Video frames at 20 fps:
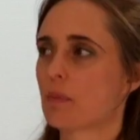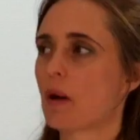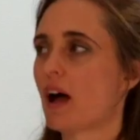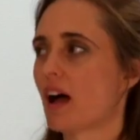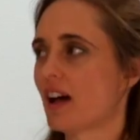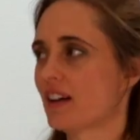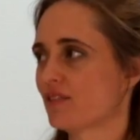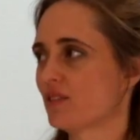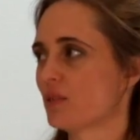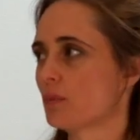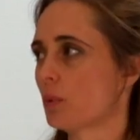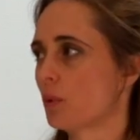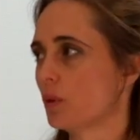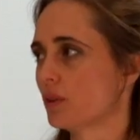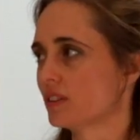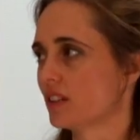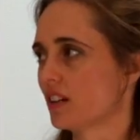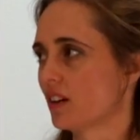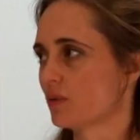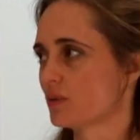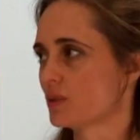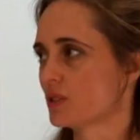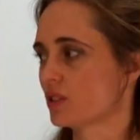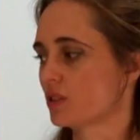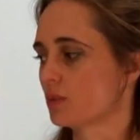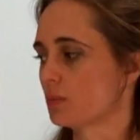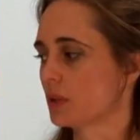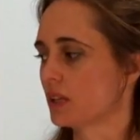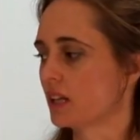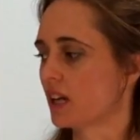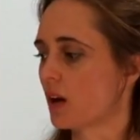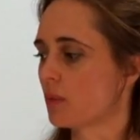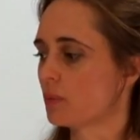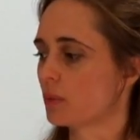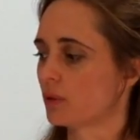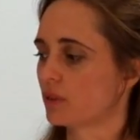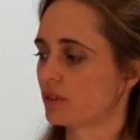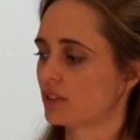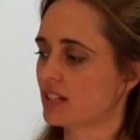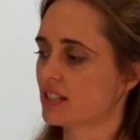part of the point that I was going to pick up
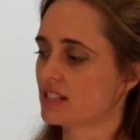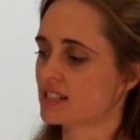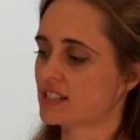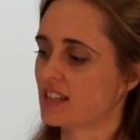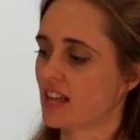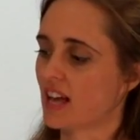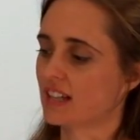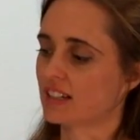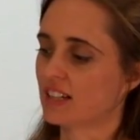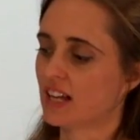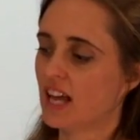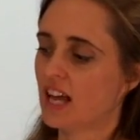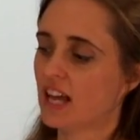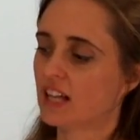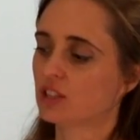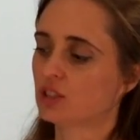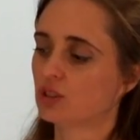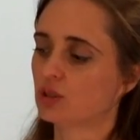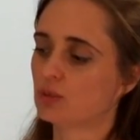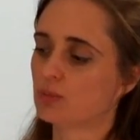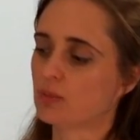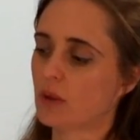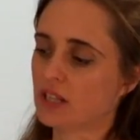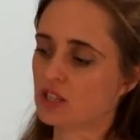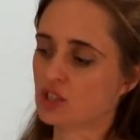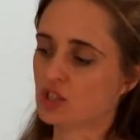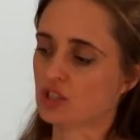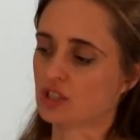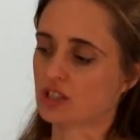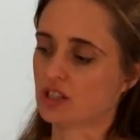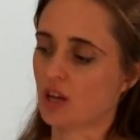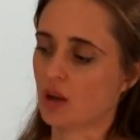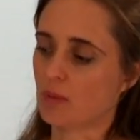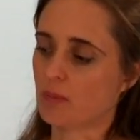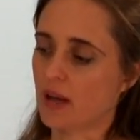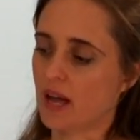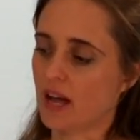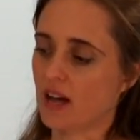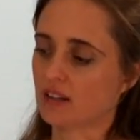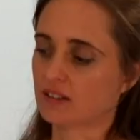on is that you mentioned
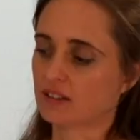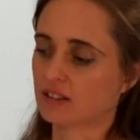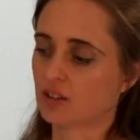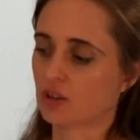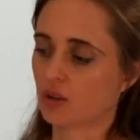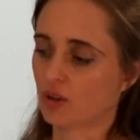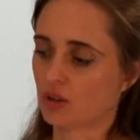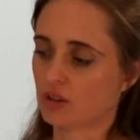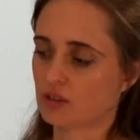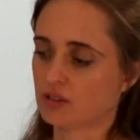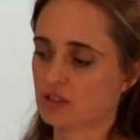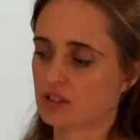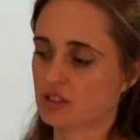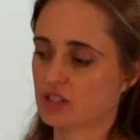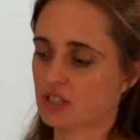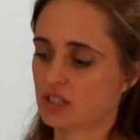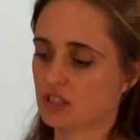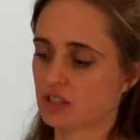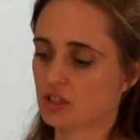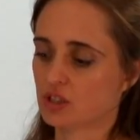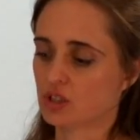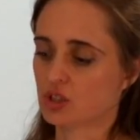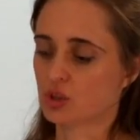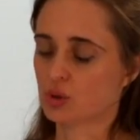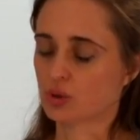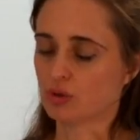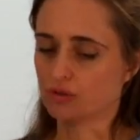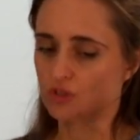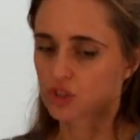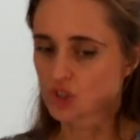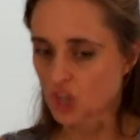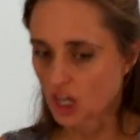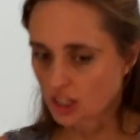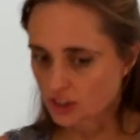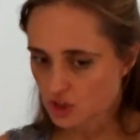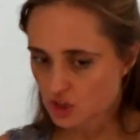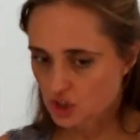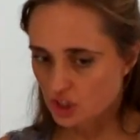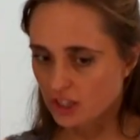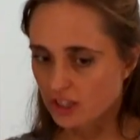about God sort of
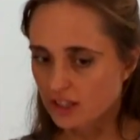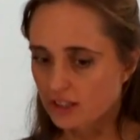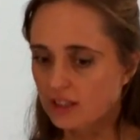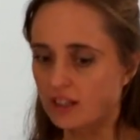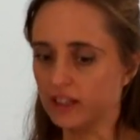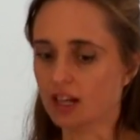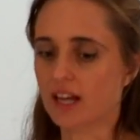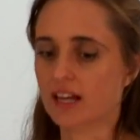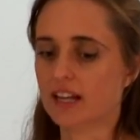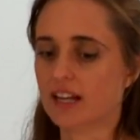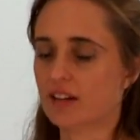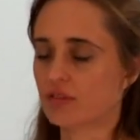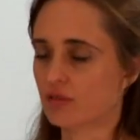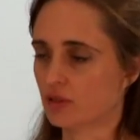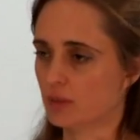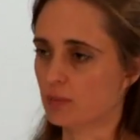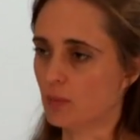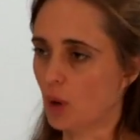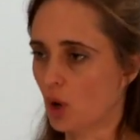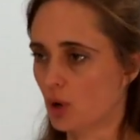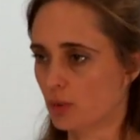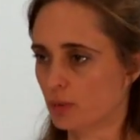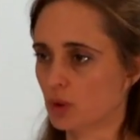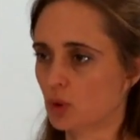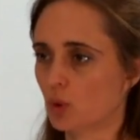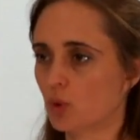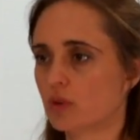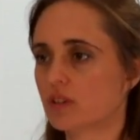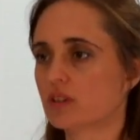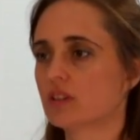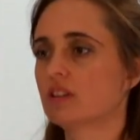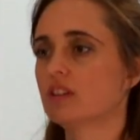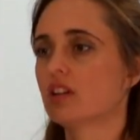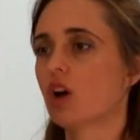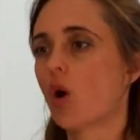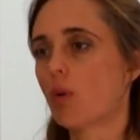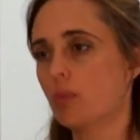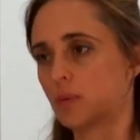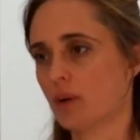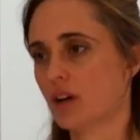judging at every moment, or the,
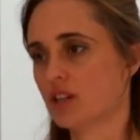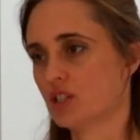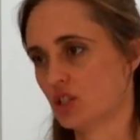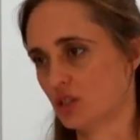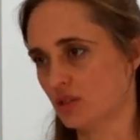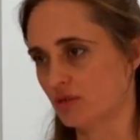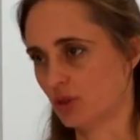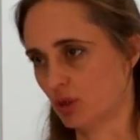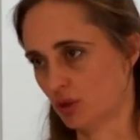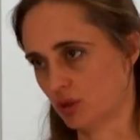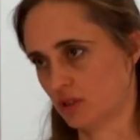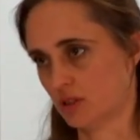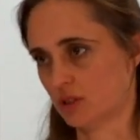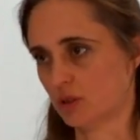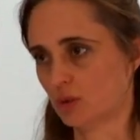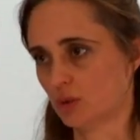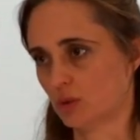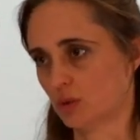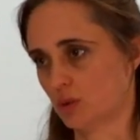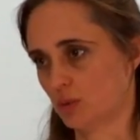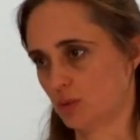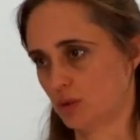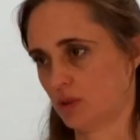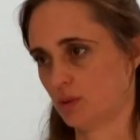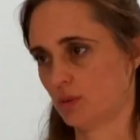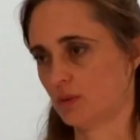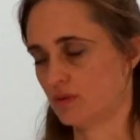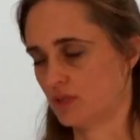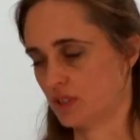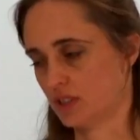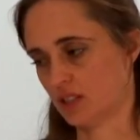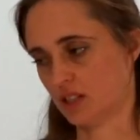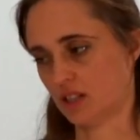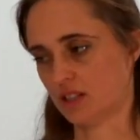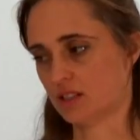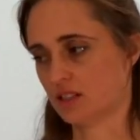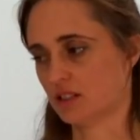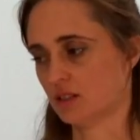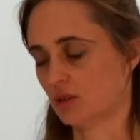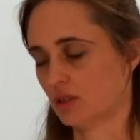the operation of God's laws, which we've
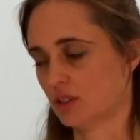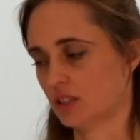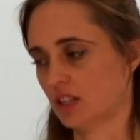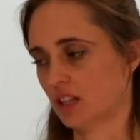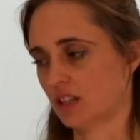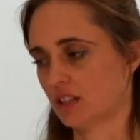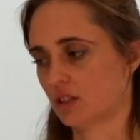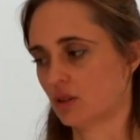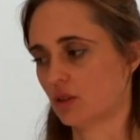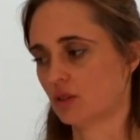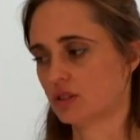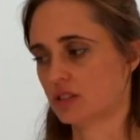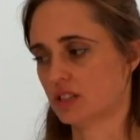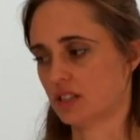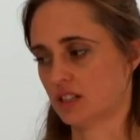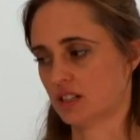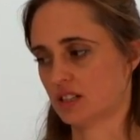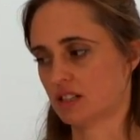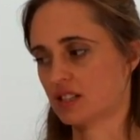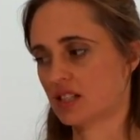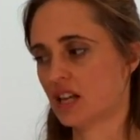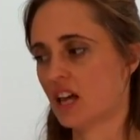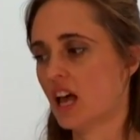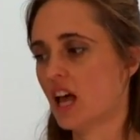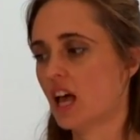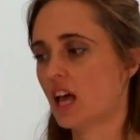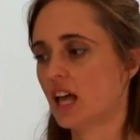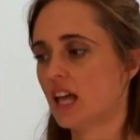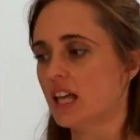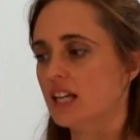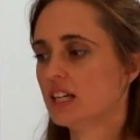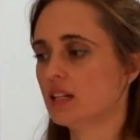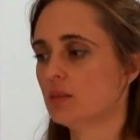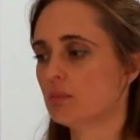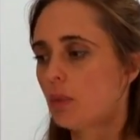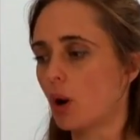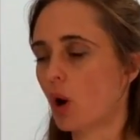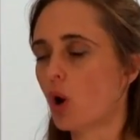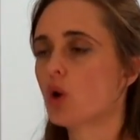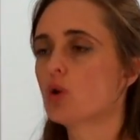discussed a lot in other contexts, mm.
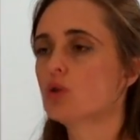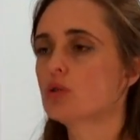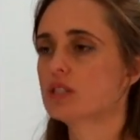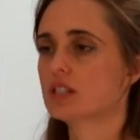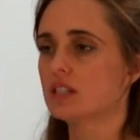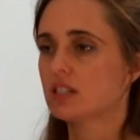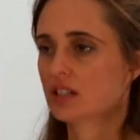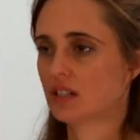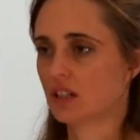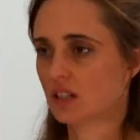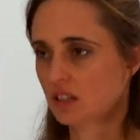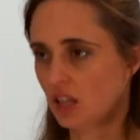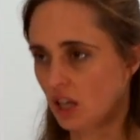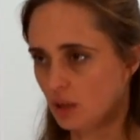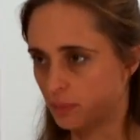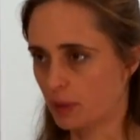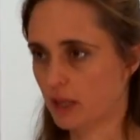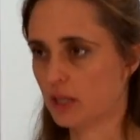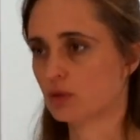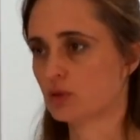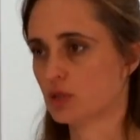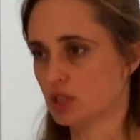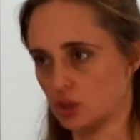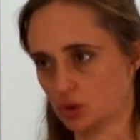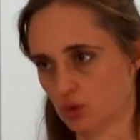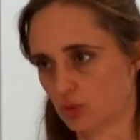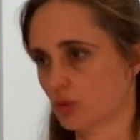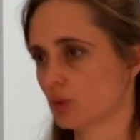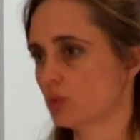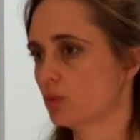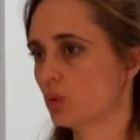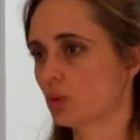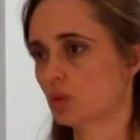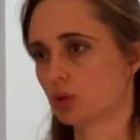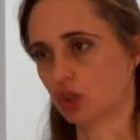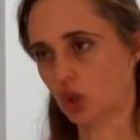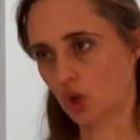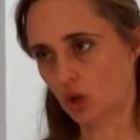imposing like penalty or reward